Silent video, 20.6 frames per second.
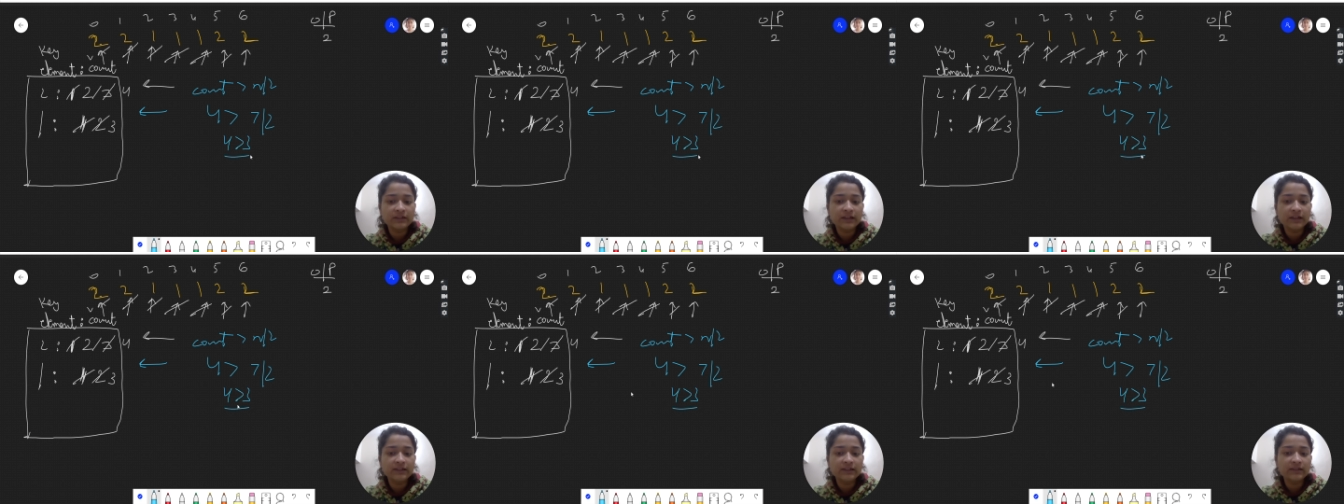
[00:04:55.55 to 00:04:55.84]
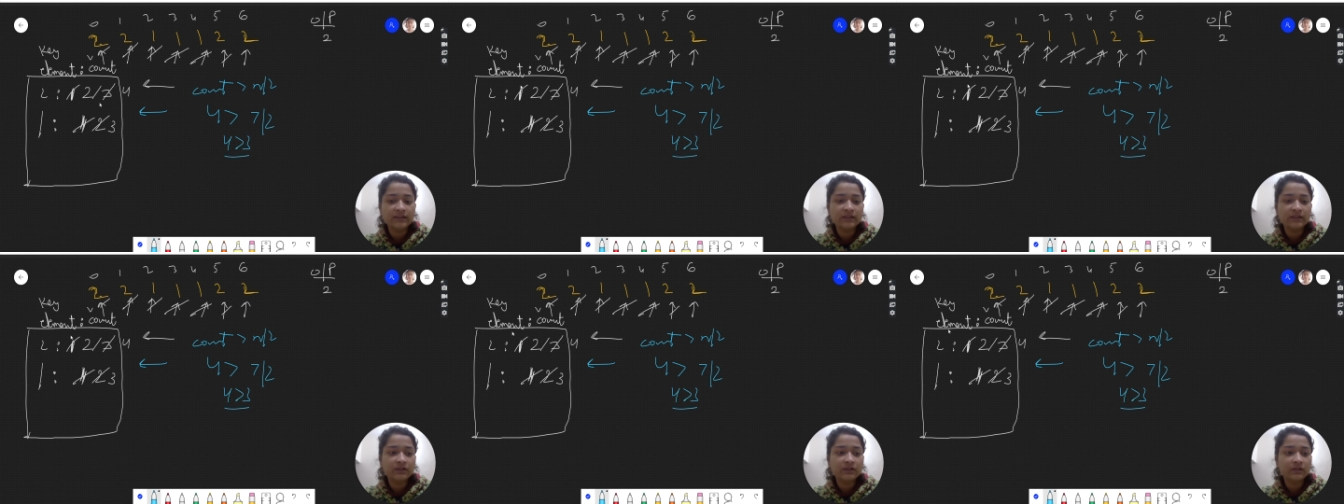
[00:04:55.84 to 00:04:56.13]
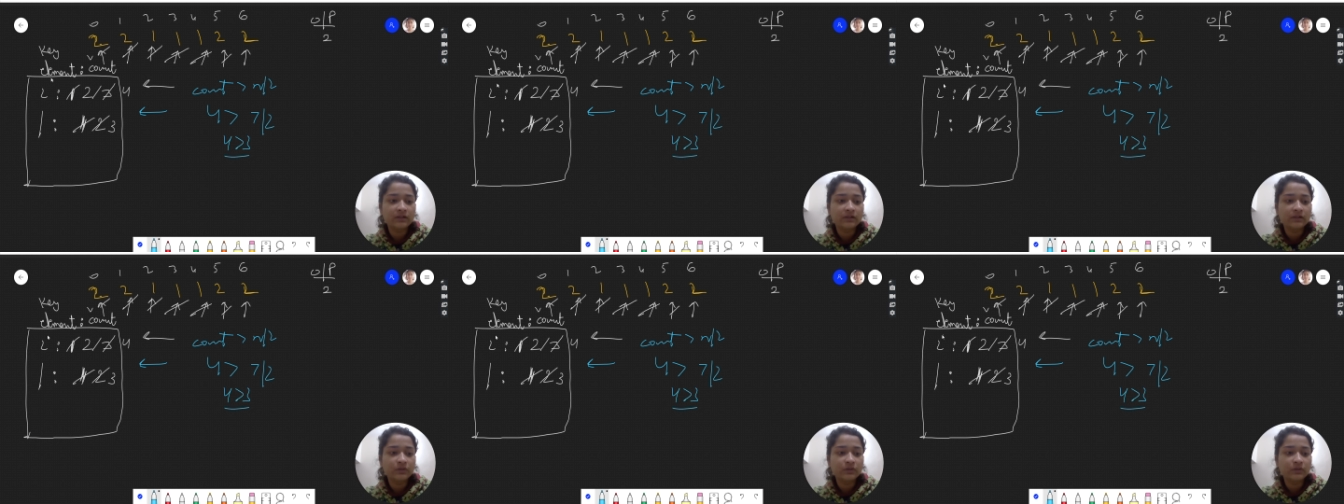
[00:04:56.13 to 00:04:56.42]
hence
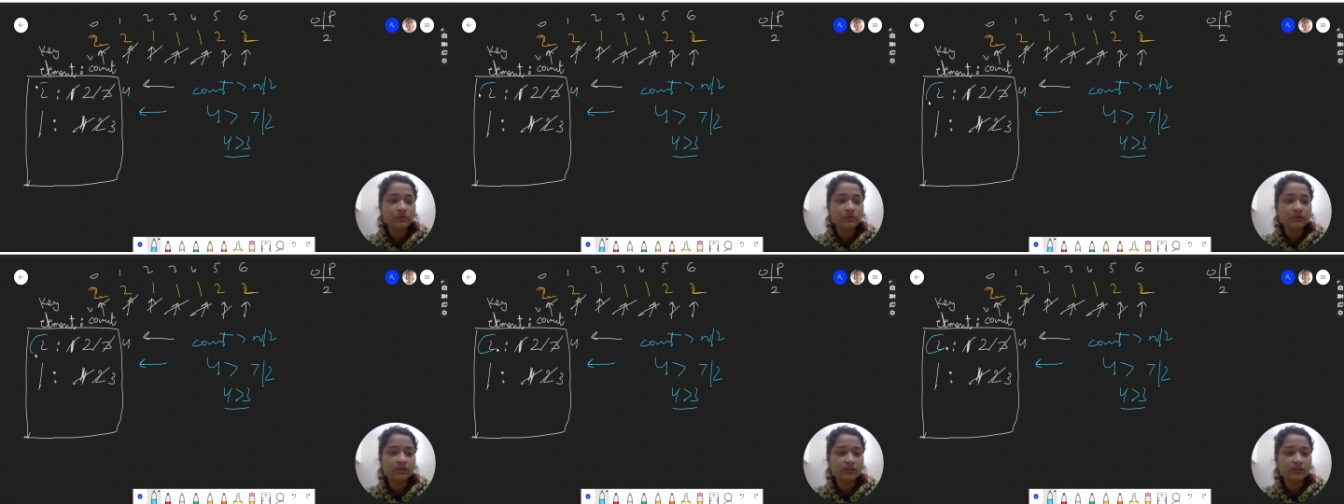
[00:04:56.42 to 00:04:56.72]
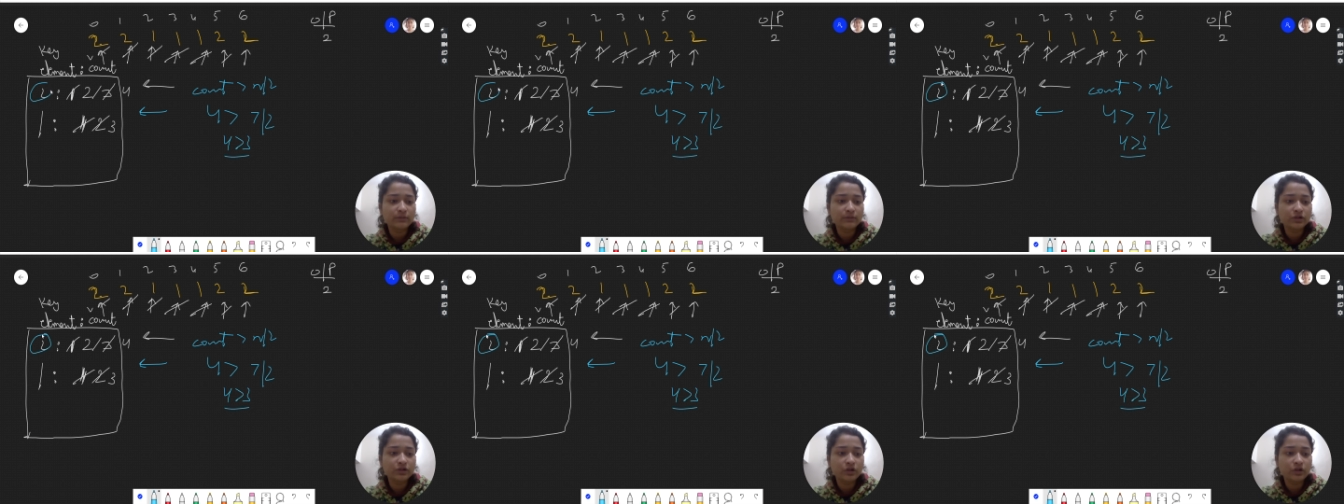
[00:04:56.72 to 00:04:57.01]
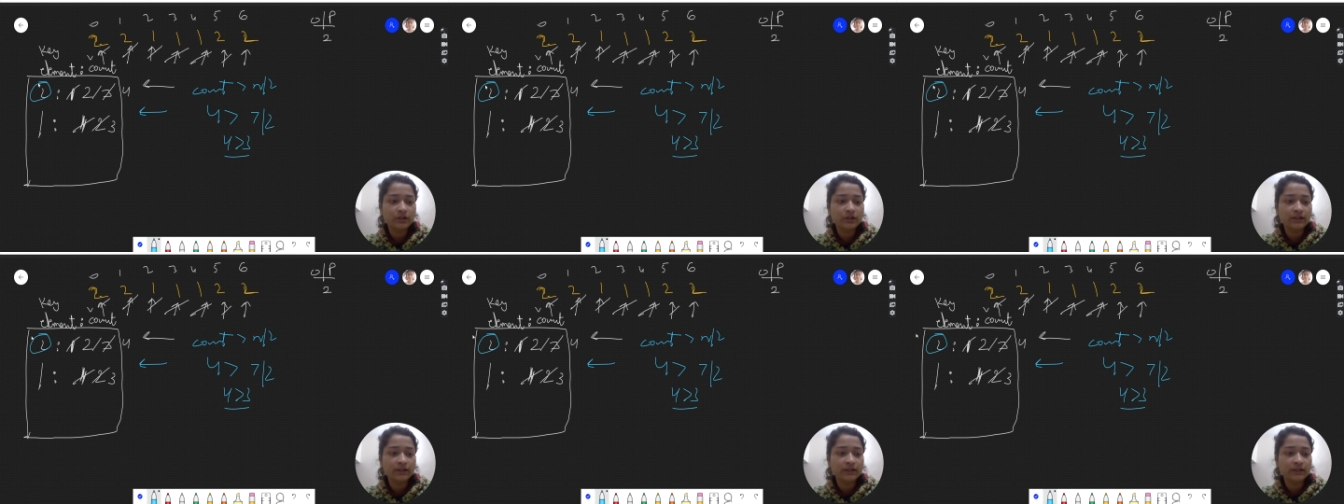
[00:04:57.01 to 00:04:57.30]
2 is the
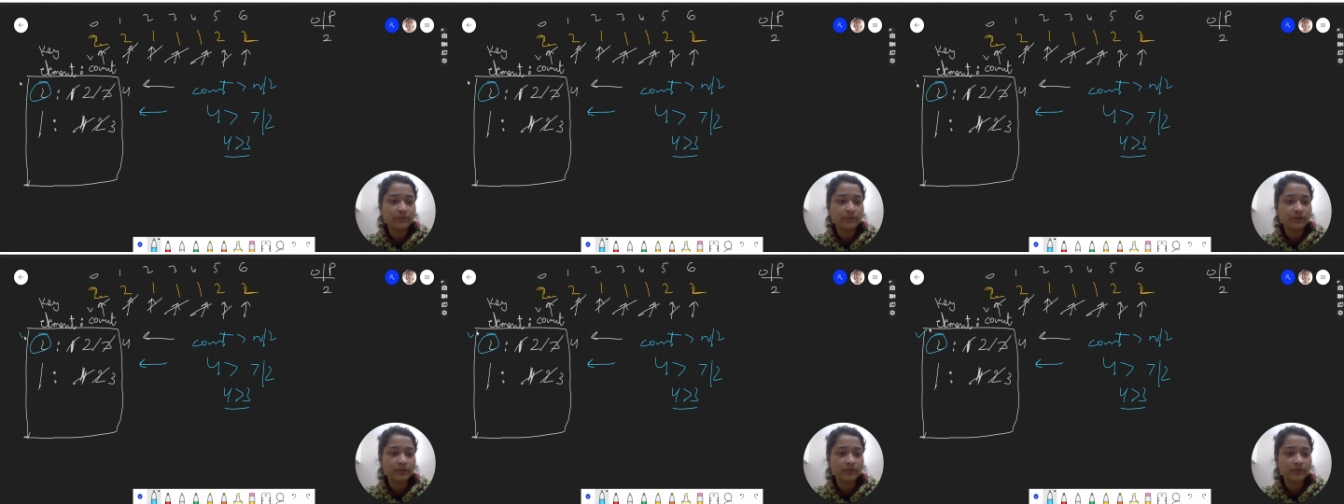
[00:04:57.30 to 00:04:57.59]
majority element.